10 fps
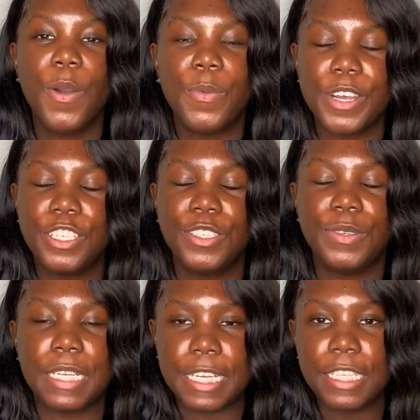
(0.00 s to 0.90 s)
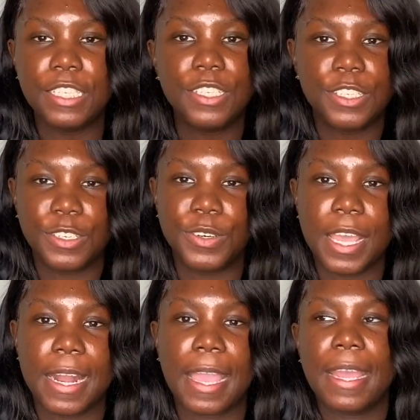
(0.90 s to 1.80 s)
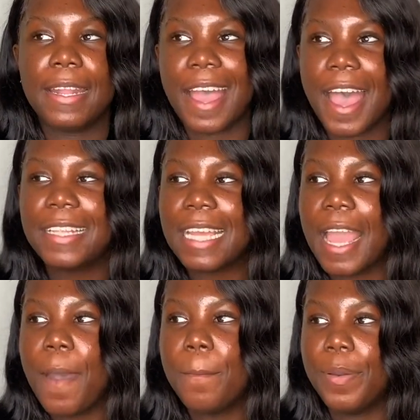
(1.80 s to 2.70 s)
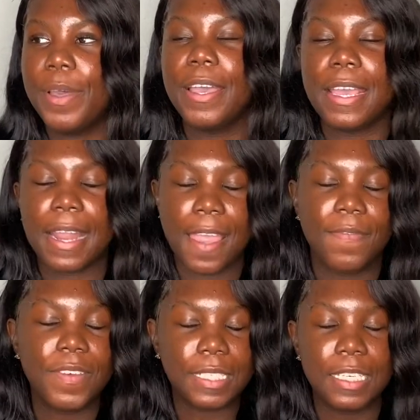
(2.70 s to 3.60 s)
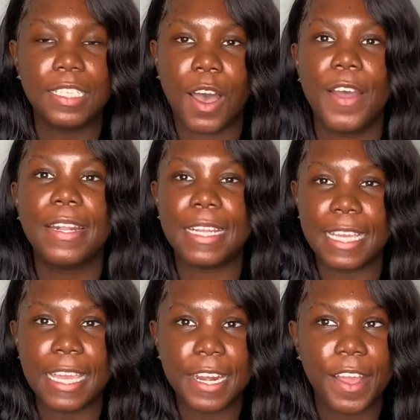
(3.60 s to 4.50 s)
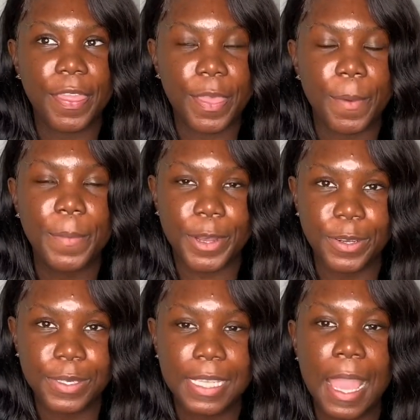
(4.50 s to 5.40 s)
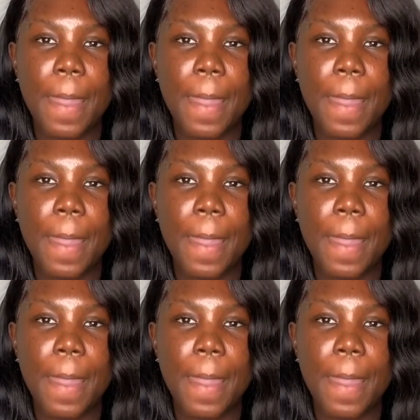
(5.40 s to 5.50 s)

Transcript: what you need to do, and I cannot put an emphasis on need the most,